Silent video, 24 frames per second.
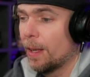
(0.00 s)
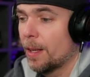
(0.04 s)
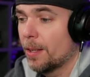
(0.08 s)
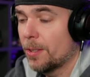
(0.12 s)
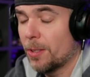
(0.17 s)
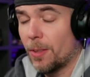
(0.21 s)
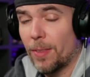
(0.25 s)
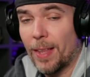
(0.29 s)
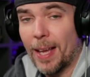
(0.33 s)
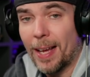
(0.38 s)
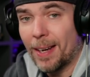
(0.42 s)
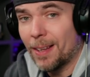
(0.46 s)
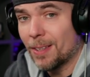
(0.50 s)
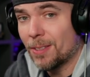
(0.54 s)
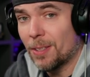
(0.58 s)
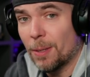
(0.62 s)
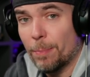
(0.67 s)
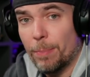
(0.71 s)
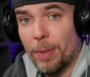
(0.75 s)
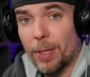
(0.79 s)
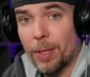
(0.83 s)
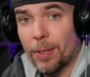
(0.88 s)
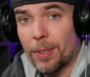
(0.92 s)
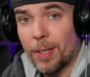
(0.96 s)
So that is the
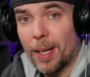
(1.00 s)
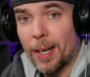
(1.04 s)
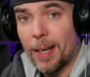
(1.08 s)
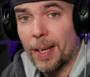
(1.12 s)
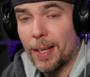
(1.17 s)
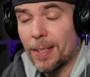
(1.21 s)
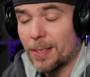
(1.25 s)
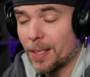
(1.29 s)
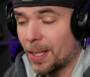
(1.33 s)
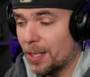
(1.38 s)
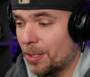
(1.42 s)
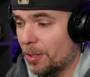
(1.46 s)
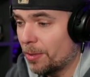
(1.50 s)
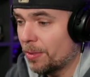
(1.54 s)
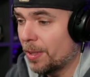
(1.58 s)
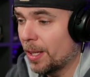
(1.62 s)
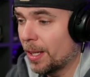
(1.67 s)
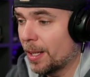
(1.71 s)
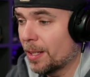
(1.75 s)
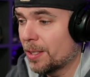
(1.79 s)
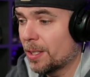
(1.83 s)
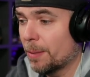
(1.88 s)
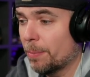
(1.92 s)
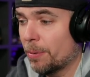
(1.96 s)
build, guys. I do
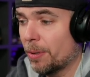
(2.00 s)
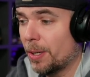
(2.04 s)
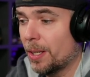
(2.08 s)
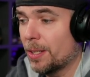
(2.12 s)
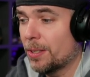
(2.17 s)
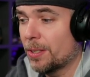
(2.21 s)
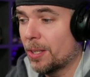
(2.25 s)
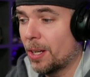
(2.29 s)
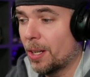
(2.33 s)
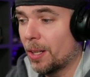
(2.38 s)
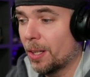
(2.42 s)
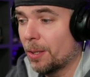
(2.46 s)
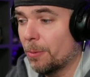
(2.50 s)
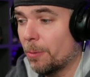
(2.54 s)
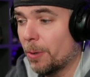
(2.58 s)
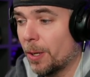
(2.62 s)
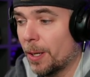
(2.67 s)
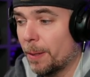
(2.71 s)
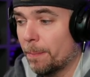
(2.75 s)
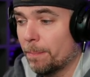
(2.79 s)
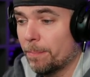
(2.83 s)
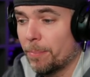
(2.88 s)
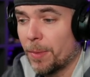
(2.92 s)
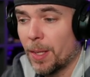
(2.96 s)
think it's a pretty solid
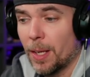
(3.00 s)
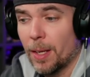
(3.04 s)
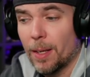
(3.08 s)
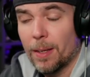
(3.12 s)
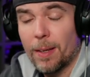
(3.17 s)
one.